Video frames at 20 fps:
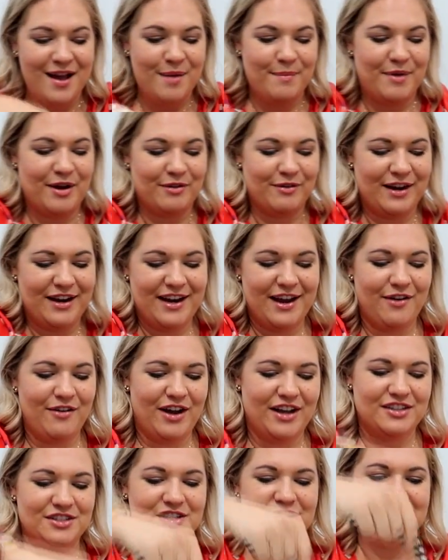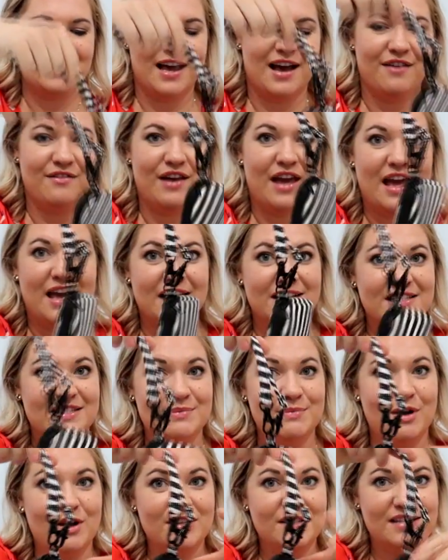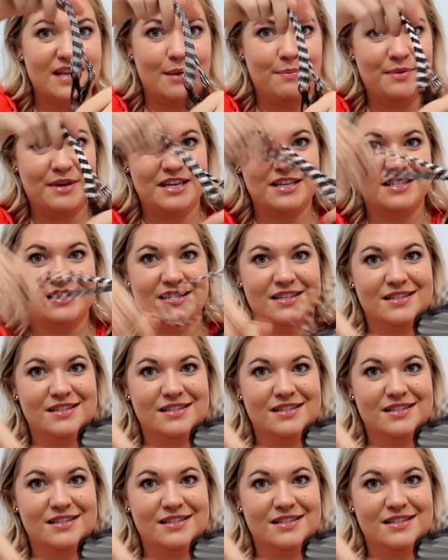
But right now I just have a small set piece.